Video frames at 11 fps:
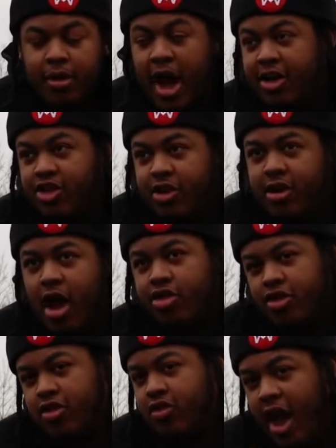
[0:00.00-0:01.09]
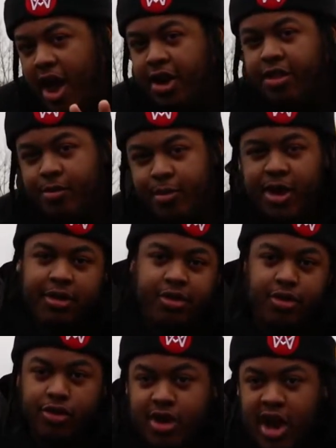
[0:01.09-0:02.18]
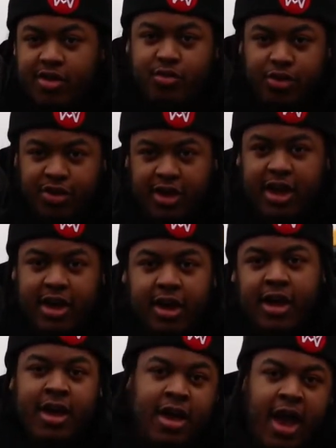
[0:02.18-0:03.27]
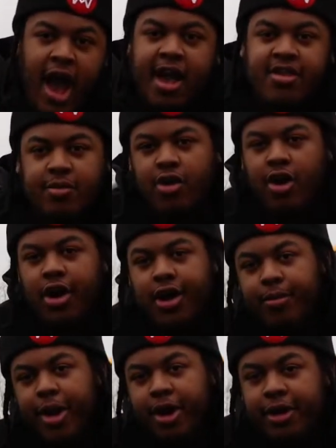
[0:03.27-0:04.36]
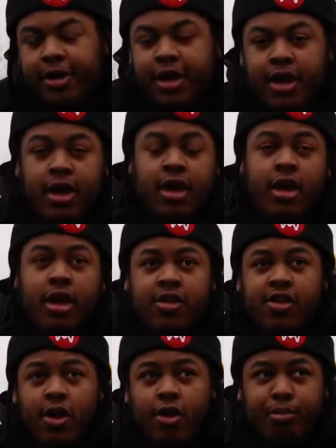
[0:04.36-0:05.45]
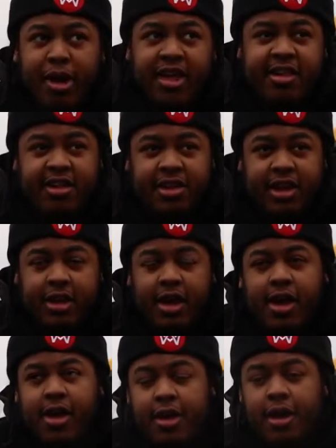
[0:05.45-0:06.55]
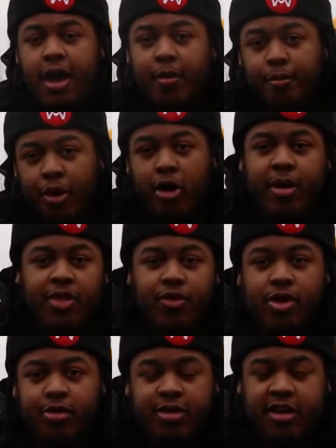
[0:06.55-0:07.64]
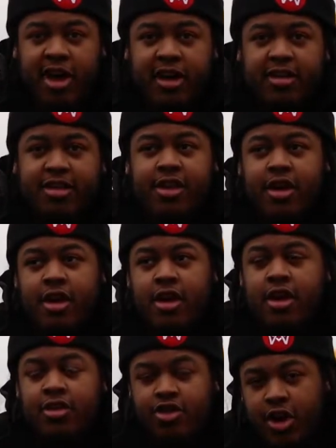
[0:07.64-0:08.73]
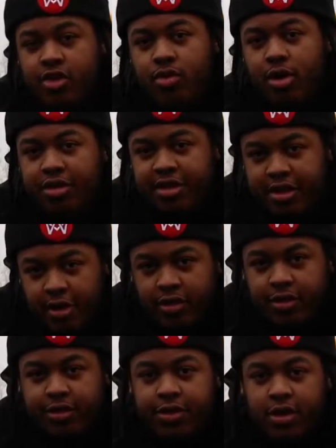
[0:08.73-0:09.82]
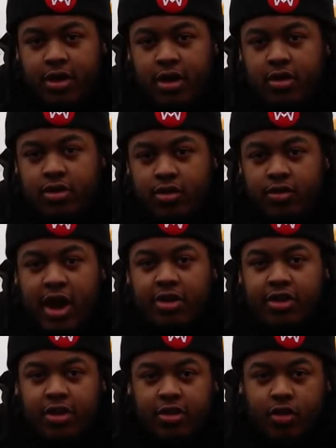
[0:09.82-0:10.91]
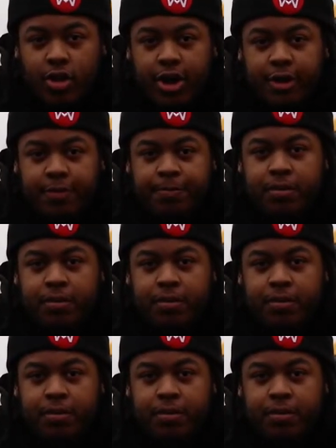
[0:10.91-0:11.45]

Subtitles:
Actually, I'll just edit them in so you guys will see it as I'm talking about it. So basically, bought my 300ZX January 7th, 2020.